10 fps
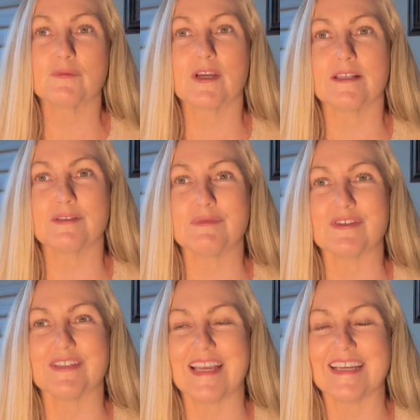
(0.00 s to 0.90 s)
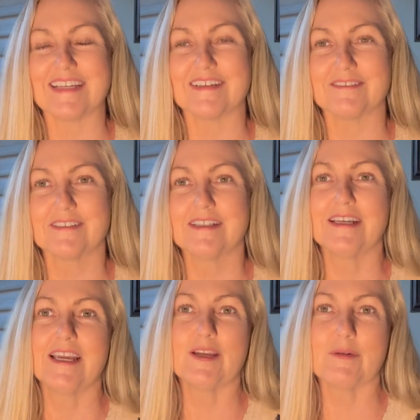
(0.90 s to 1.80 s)
transmute negative.
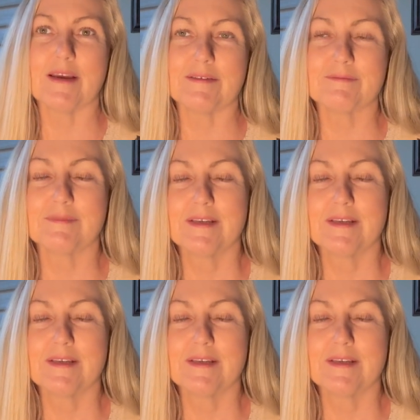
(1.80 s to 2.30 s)
Anyway,